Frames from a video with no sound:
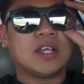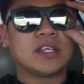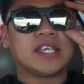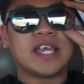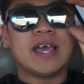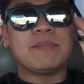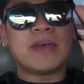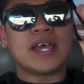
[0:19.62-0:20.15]

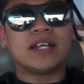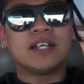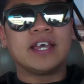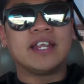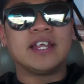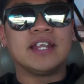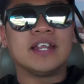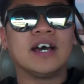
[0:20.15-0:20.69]
yeah, man.
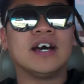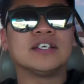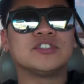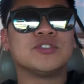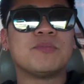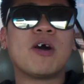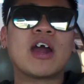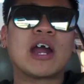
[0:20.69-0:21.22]
And then uh,
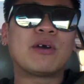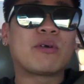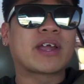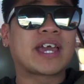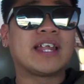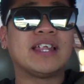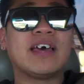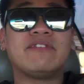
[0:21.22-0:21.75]
tomorrow I work
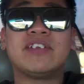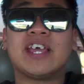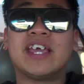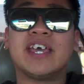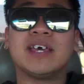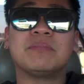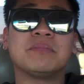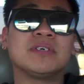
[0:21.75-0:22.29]
at 11
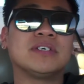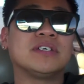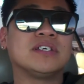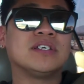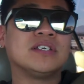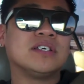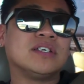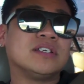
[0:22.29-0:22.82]
a.m.
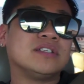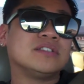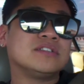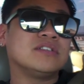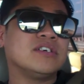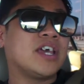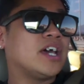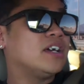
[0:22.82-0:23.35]

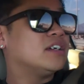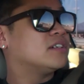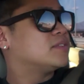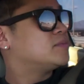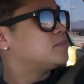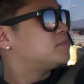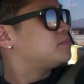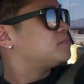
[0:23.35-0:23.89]
So yeah.
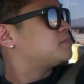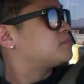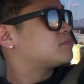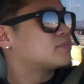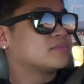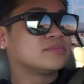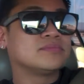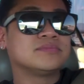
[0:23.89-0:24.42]

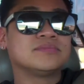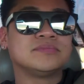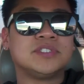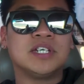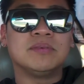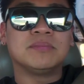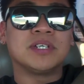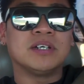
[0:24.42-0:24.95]

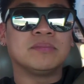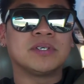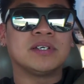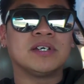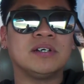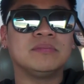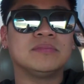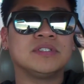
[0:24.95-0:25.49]
Yep, yep,
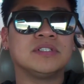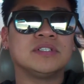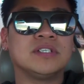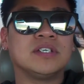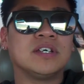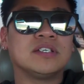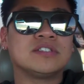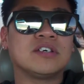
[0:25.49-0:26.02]
yep.
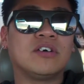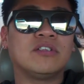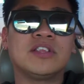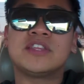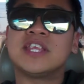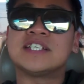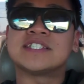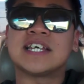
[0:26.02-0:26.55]
So the
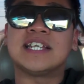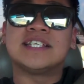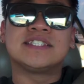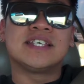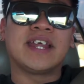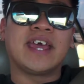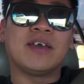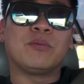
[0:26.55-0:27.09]
things I did
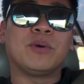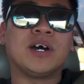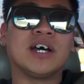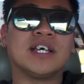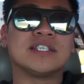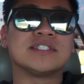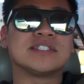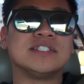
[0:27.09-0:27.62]
today
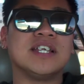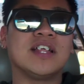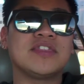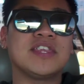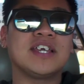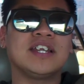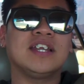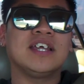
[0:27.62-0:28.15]
was
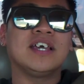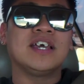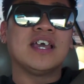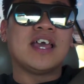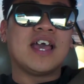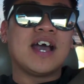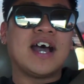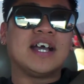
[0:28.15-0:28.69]
nothing
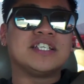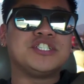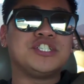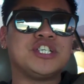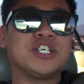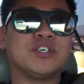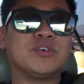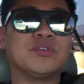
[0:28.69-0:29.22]
I
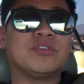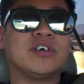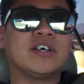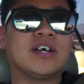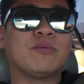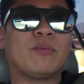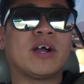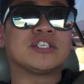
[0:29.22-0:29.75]
chilled,
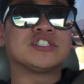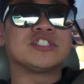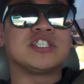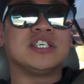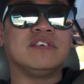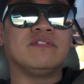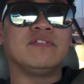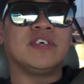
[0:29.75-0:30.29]
watched
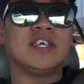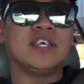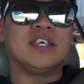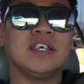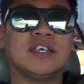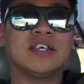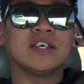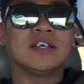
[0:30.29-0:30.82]
TV,
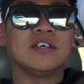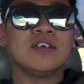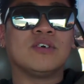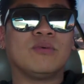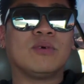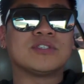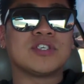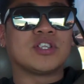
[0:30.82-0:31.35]

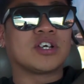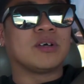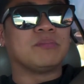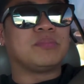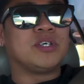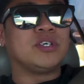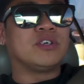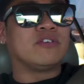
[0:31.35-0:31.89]
was on the
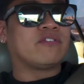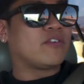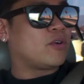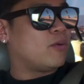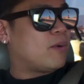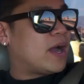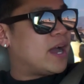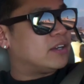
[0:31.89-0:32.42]
computer for
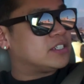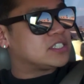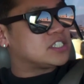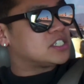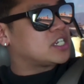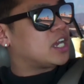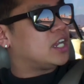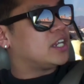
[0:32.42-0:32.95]
a while,
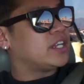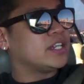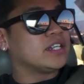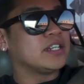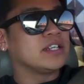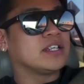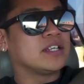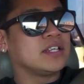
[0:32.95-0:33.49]
just chilling,
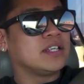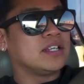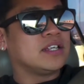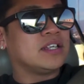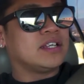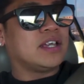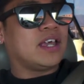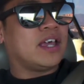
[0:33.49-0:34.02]

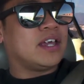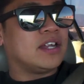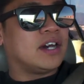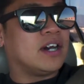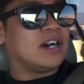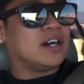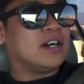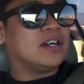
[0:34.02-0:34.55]
and
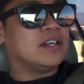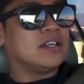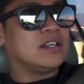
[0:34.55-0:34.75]
uh,